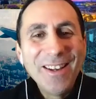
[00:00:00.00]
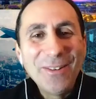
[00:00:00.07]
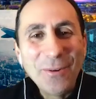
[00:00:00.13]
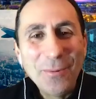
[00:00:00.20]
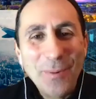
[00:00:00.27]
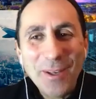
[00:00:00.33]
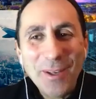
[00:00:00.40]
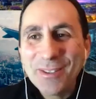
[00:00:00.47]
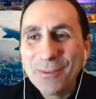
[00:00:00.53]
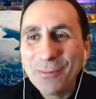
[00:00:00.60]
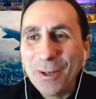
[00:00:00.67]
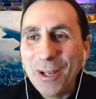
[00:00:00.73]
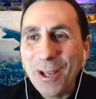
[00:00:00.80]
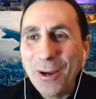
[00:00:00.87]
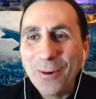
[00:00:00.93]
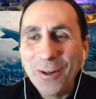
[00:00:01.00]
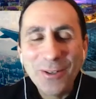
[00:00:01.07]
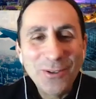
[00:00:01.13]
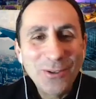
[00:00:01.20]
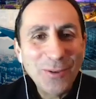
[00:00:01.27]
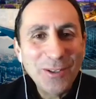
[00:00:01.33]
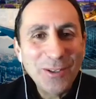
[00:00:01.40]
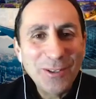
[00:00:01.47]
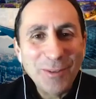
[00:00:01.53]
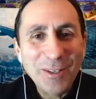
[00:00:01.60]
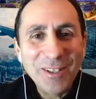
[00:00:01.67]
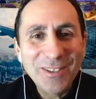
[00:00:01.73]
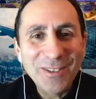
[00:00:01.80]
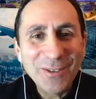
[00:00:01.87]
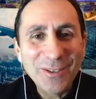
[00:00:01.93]
We passed 1 hour and 20
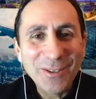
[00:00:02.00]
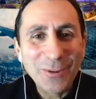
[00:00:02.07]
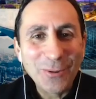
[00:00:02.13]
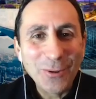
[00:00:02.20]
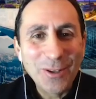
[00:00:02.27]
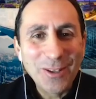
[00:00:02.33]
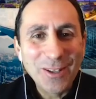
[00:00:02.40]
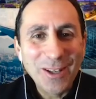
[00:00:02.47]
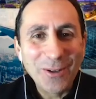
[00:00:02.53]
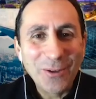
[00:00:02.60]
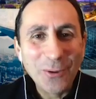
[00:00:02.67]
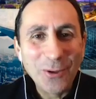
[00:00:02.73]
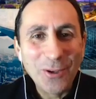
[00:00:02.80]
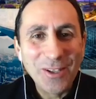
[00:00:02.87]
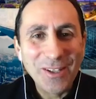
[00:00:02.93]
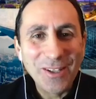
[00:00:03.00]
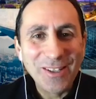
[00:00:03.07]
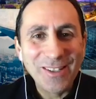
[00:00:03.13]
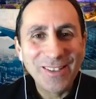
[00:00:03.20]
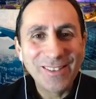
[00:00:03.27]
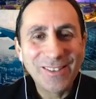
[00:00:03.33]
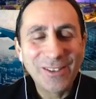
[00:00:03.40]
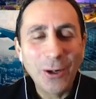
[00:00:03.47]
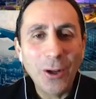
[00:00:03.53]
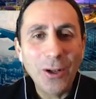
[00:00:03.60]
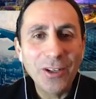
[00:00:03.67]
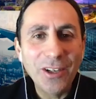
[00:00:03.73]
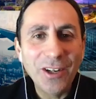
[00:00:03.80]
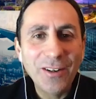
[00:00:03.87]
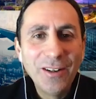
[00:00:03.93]
minutes, so it's a good
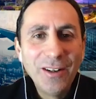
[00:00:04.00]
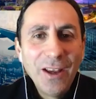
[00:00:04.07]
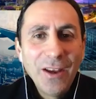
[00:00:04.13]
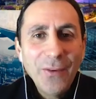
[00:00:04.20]
call here.